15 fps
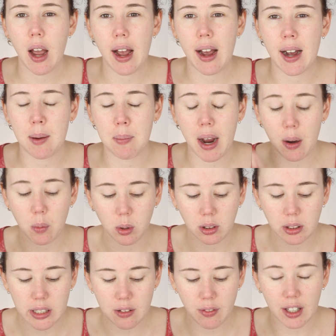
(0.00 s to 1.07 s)
I will
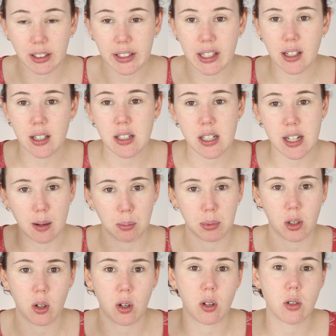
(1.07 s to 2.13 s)
leave a link down
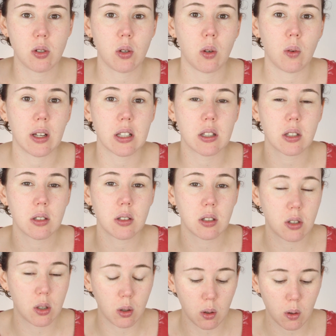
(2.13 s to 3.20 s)
below to it,
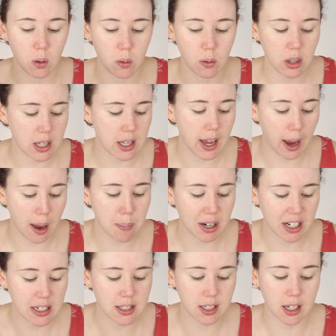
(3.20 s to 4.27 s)
to the Hey
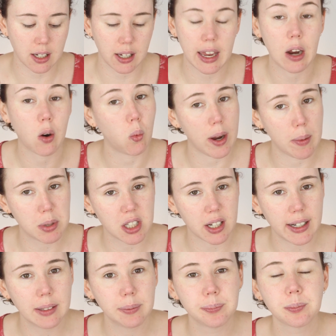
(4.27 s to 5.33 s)
Buddy skincare
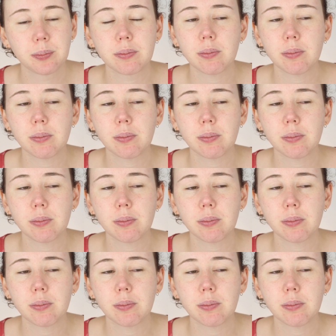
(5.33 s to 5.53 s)
website.